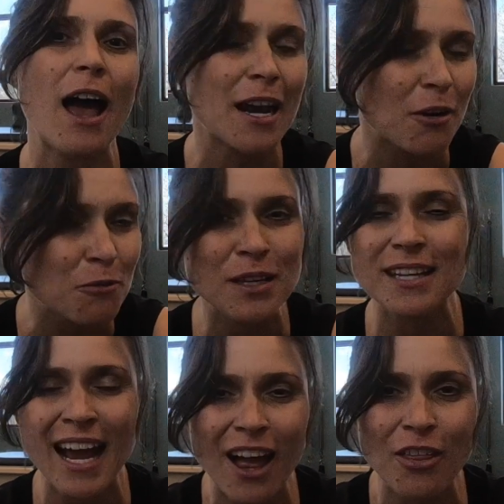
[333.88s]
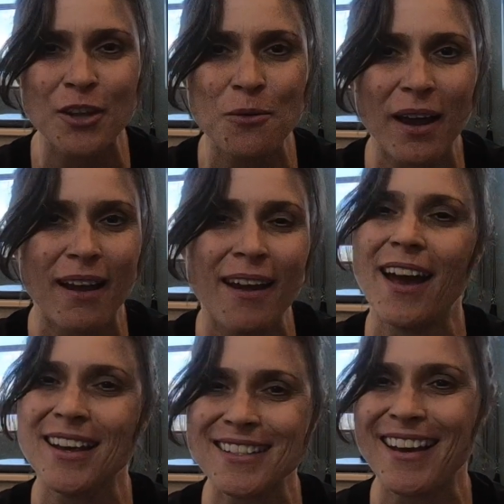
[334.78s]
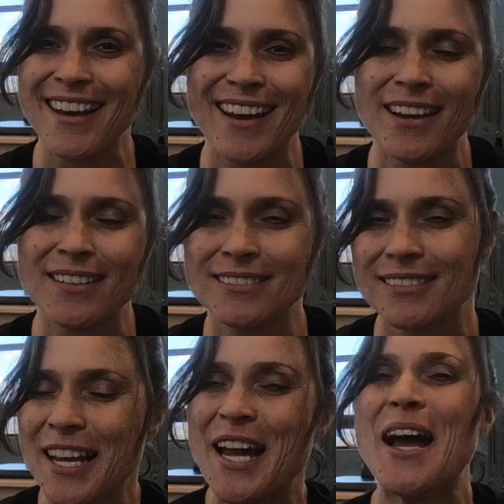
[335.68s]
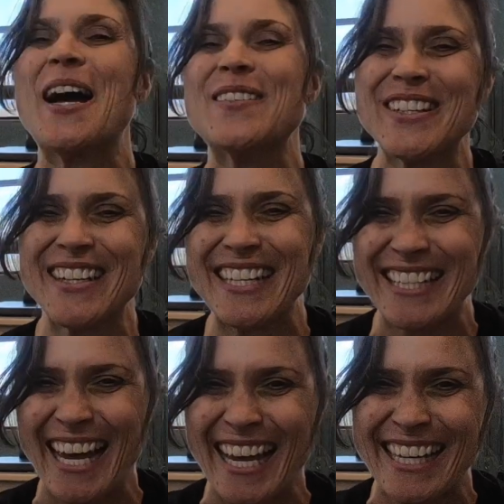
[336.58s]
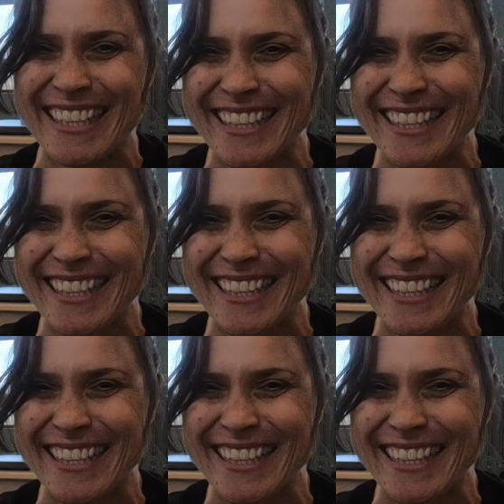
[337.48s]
in a really healthy way as I can. Have a great day.